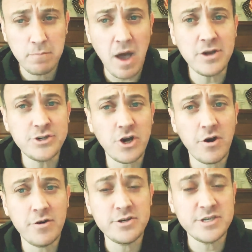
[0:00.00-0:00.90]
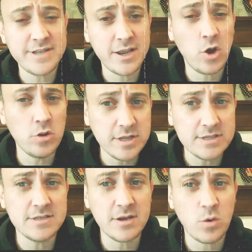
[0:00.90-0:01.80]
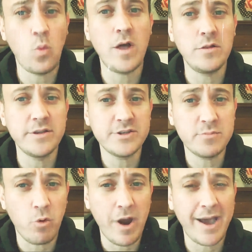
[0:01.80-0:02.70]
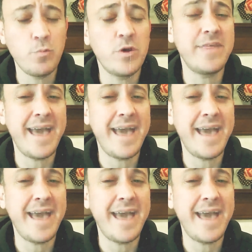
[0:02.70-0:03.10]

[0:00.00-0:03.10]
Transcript: Bond Charge is a holistic wellness brand with